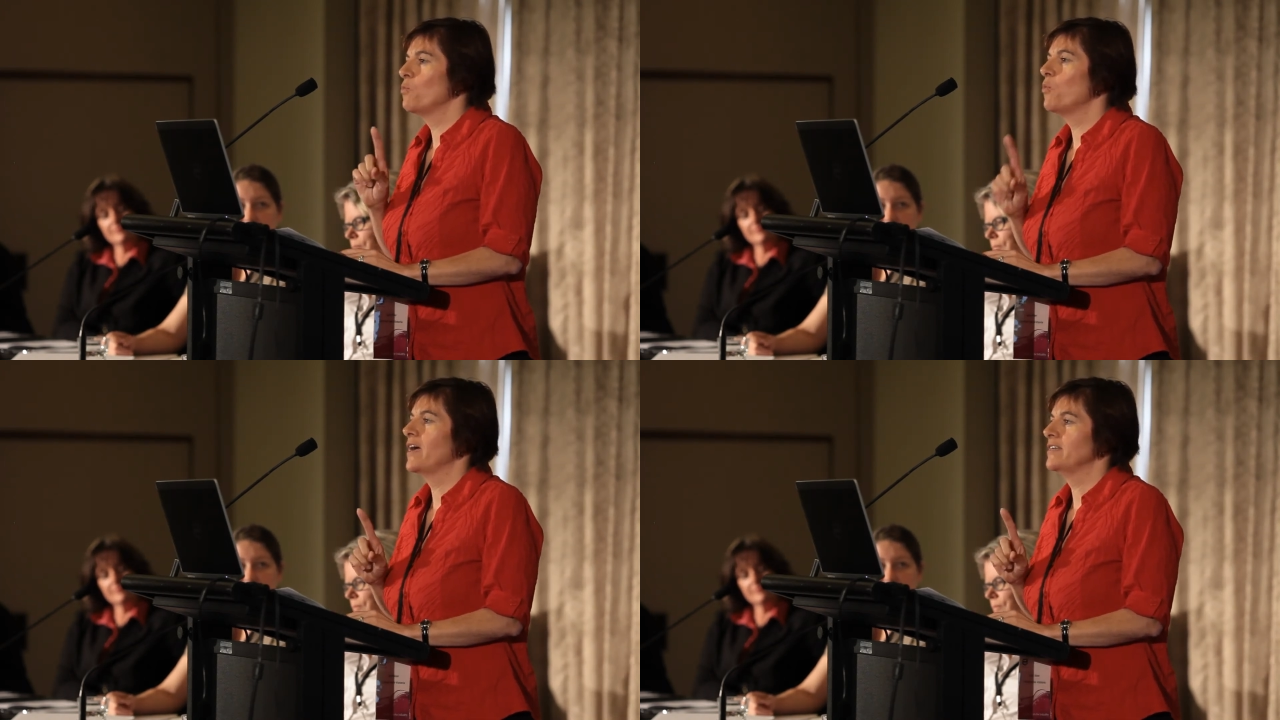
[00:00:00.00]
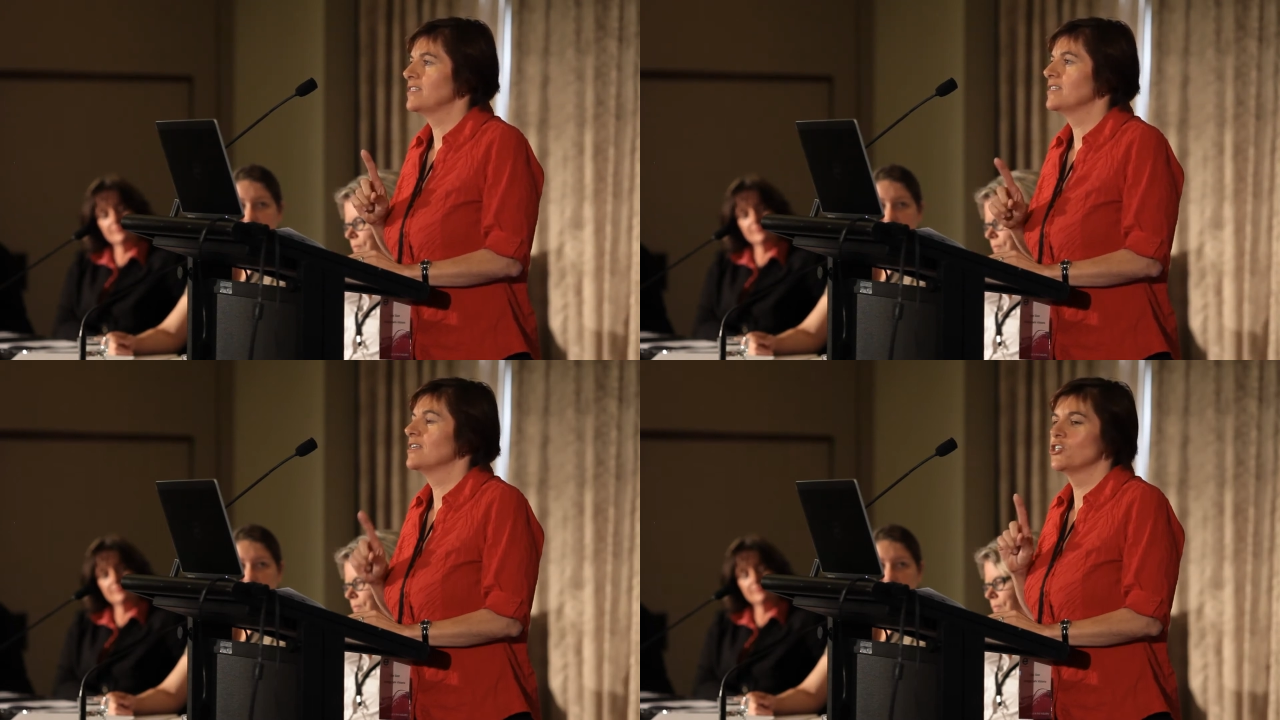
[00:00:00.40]

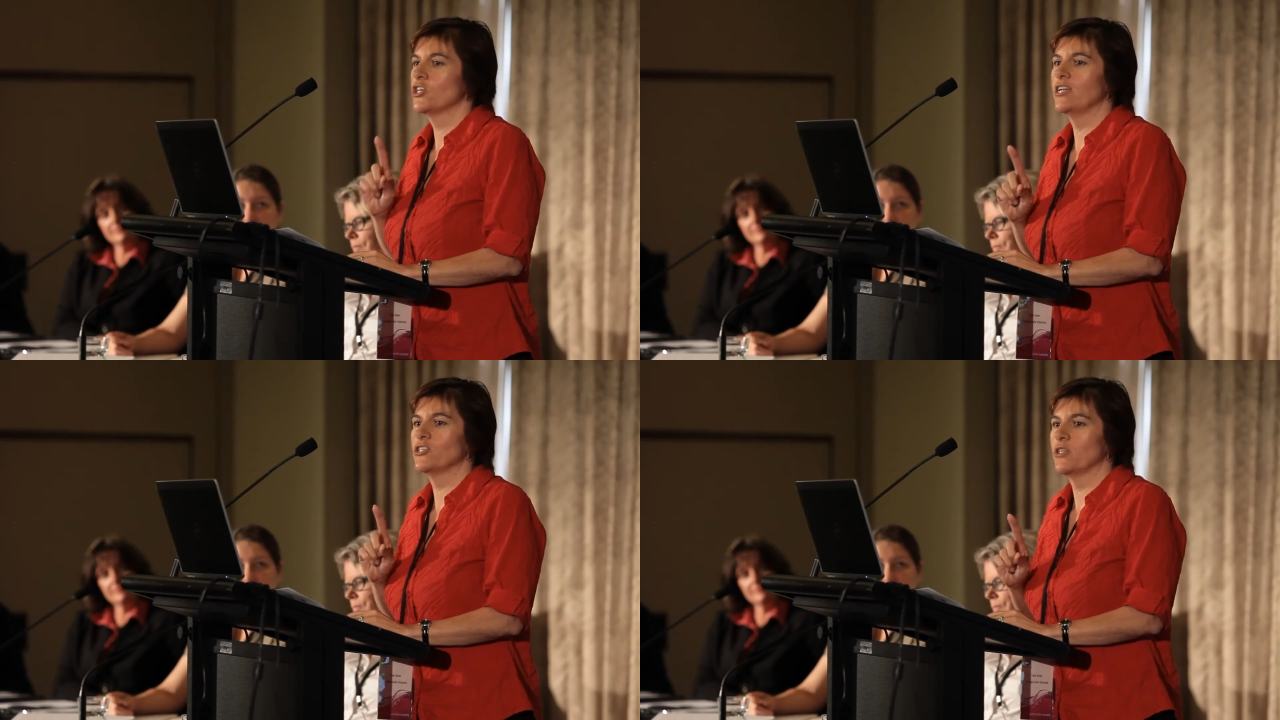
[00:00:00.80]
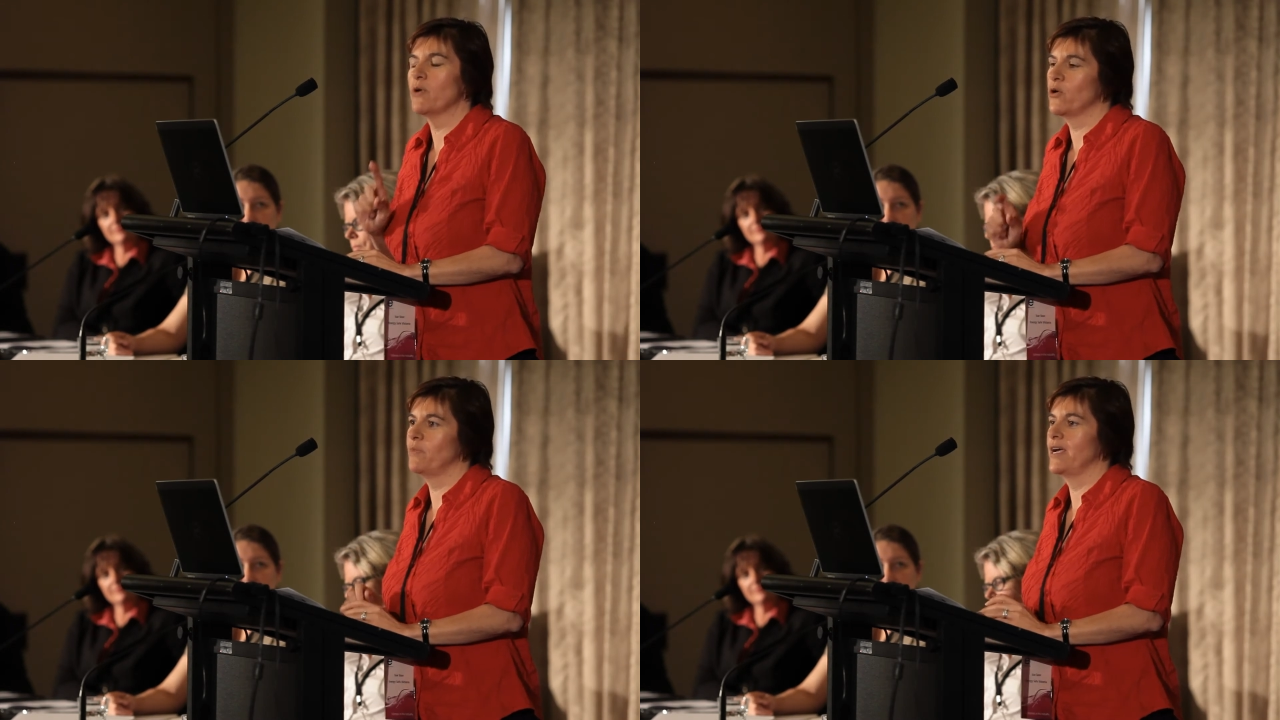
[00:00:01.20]
once changed the
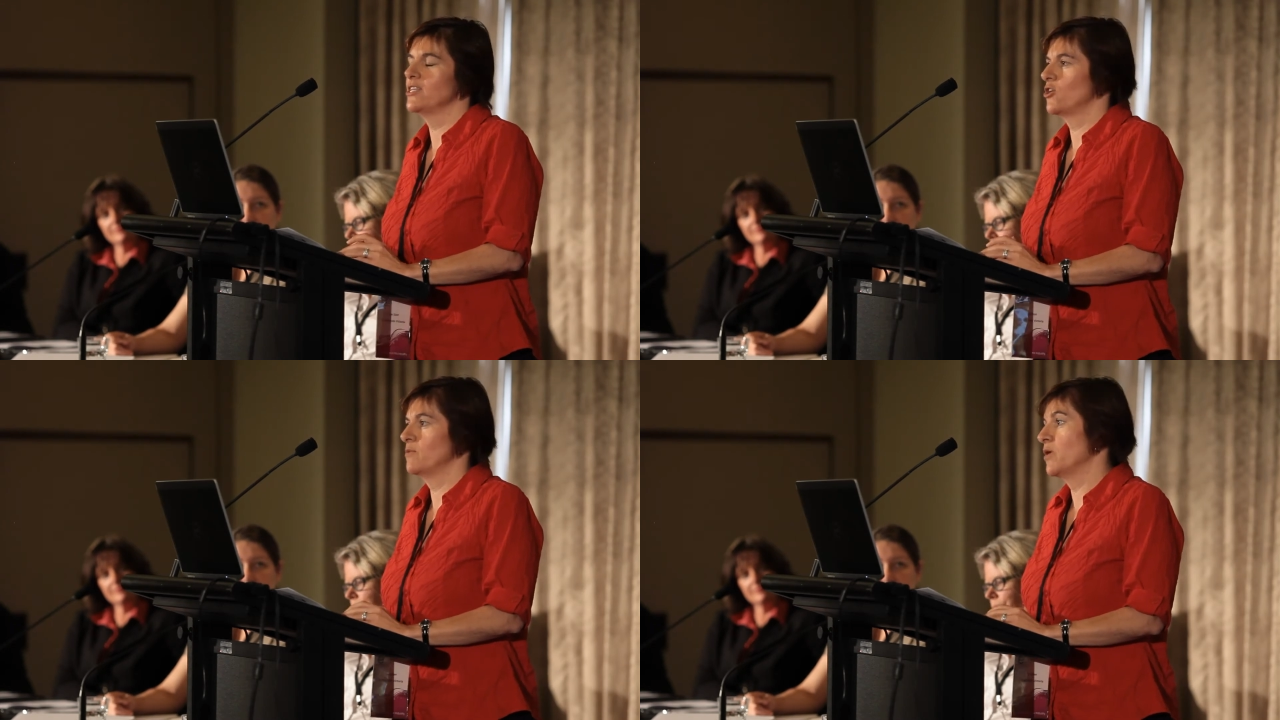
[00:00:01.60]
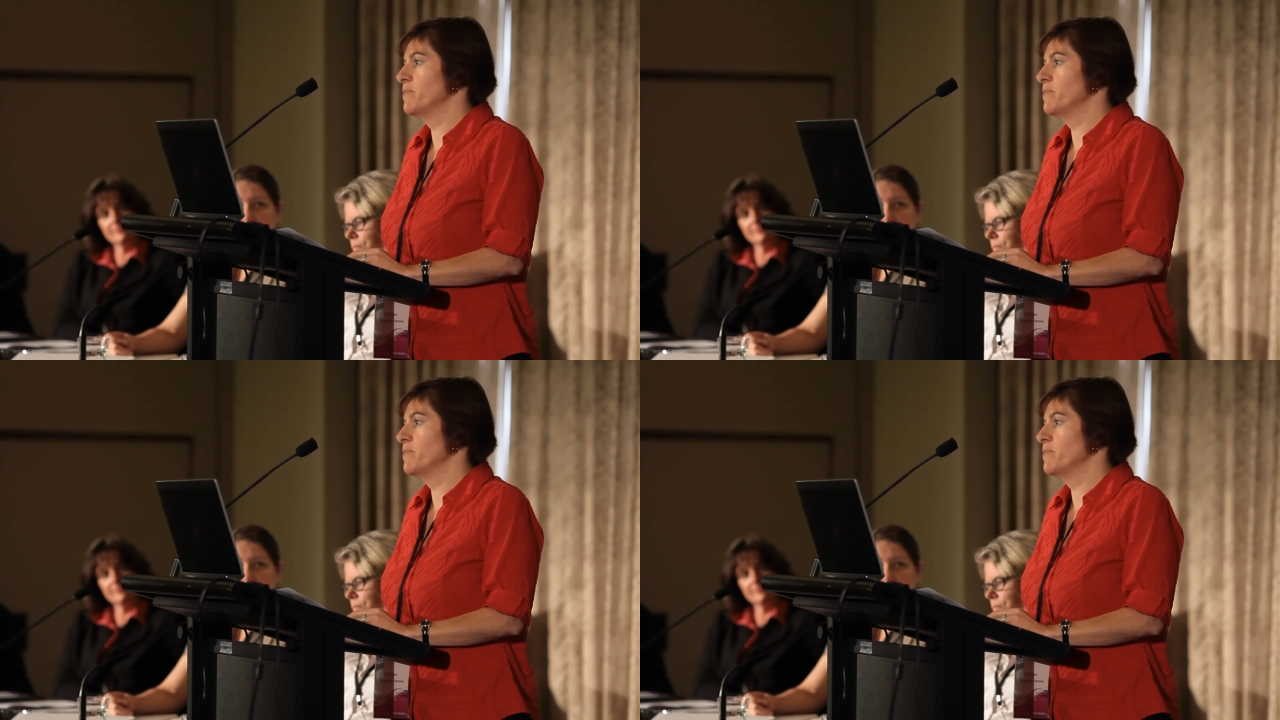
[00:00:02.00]
mower blades on my